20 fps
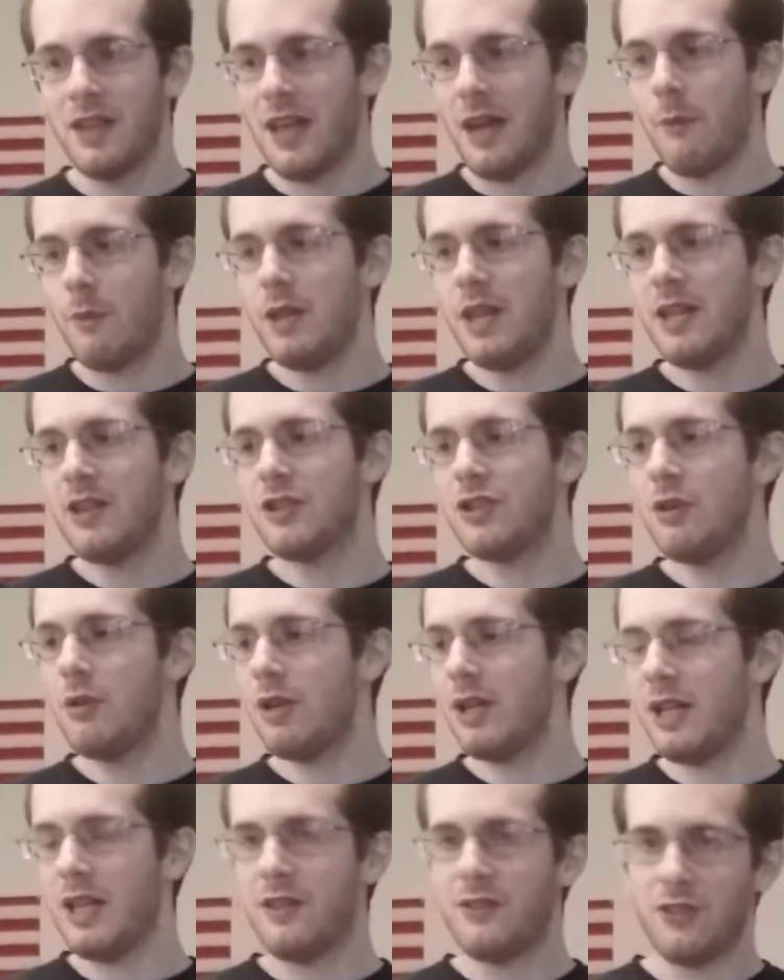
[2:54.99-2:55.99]
And when they
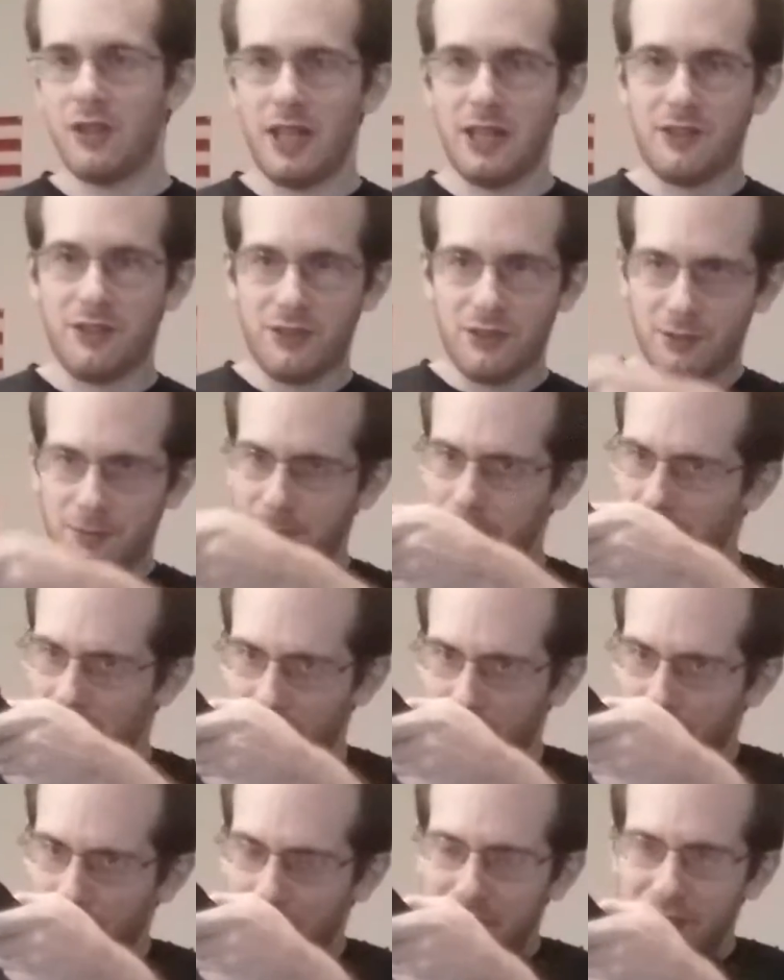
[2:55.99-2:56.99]
shoot it, it's you
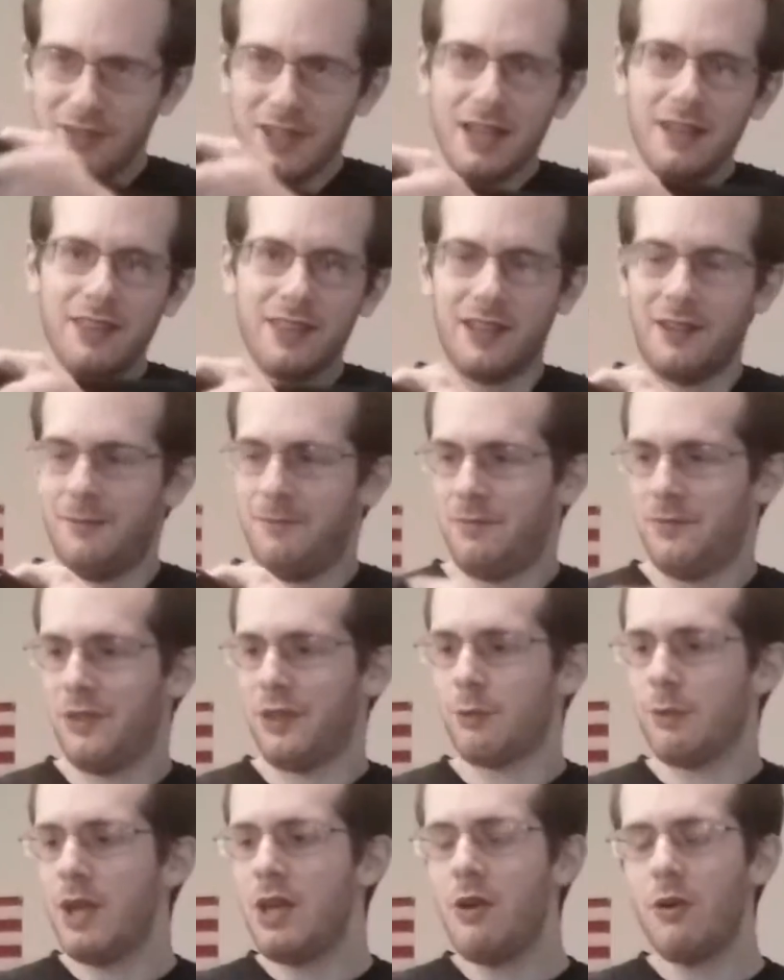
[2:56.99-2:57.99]
know, it's nothing.
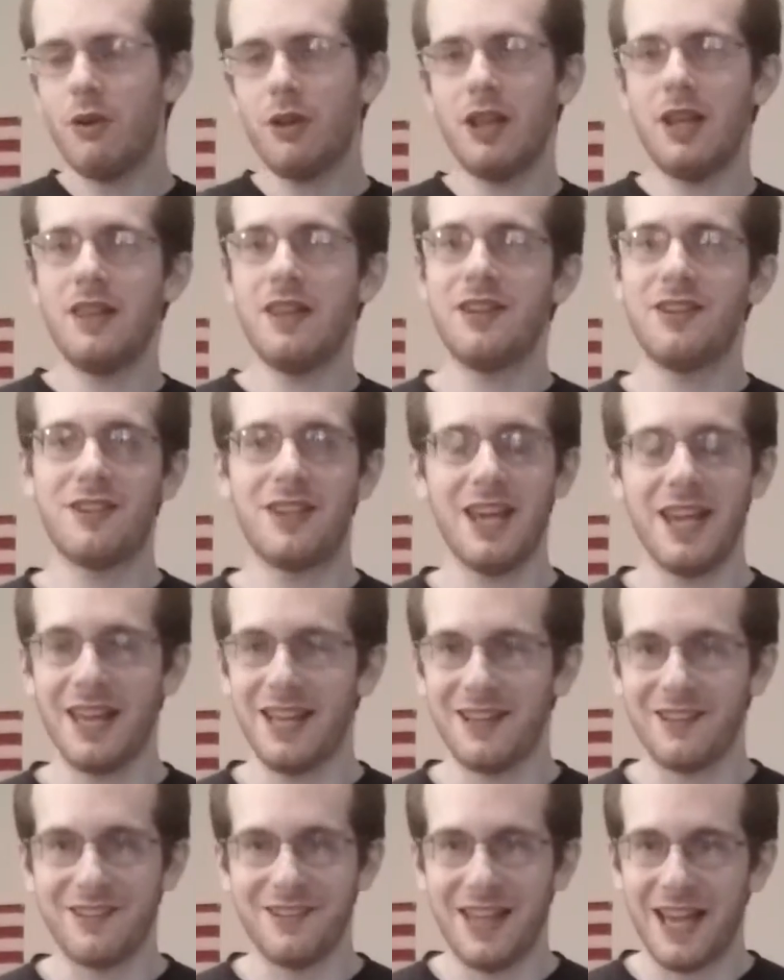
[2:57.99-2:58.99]
The recoil on this
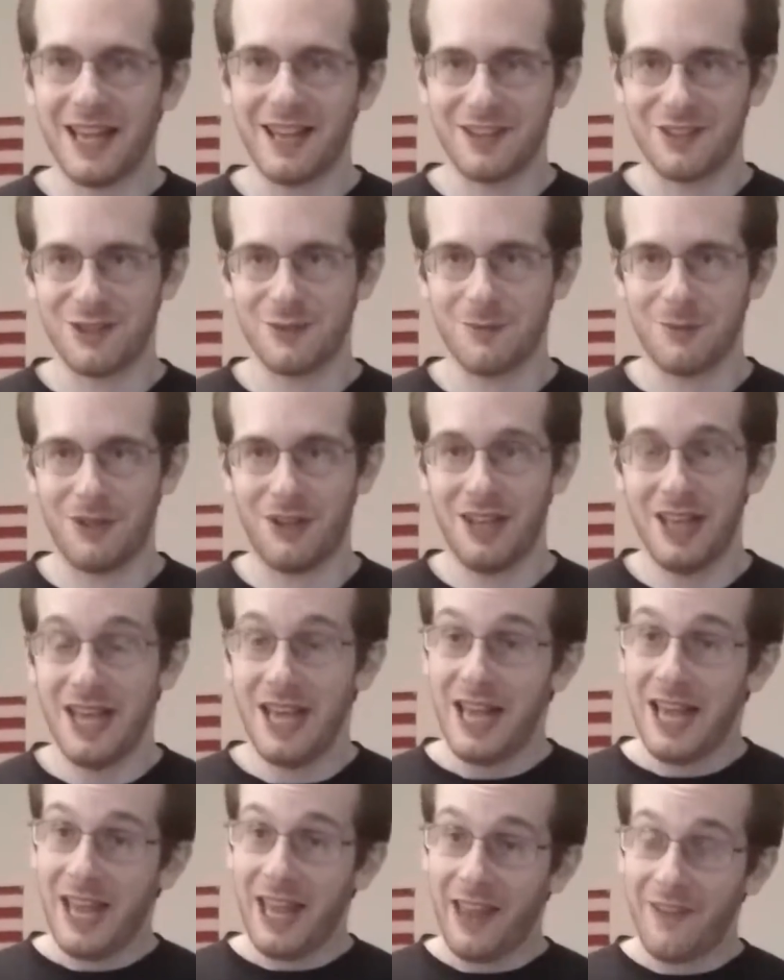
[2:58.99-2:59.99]
thing is negligible.
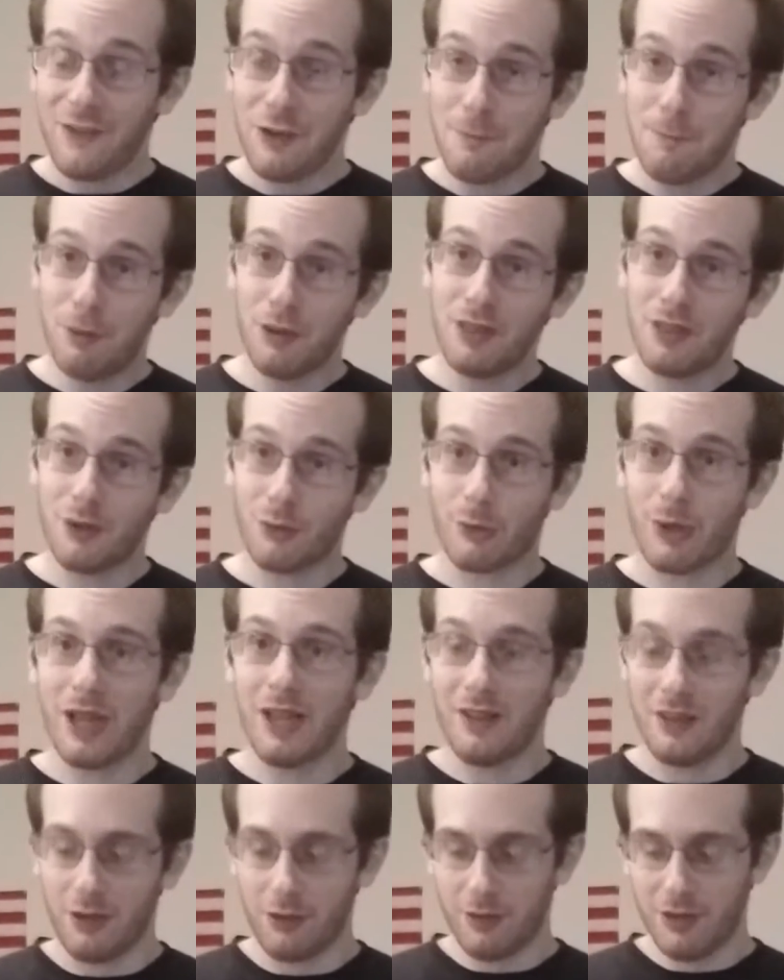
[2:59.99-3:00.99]
If you put the
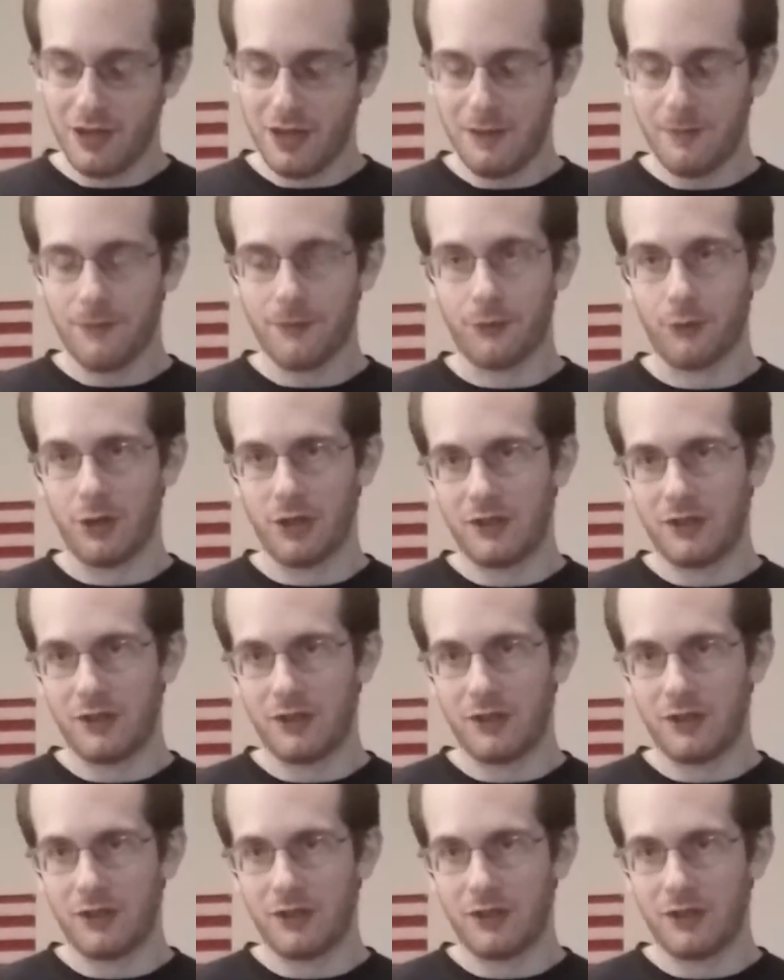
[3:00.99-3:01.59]
right load in it, for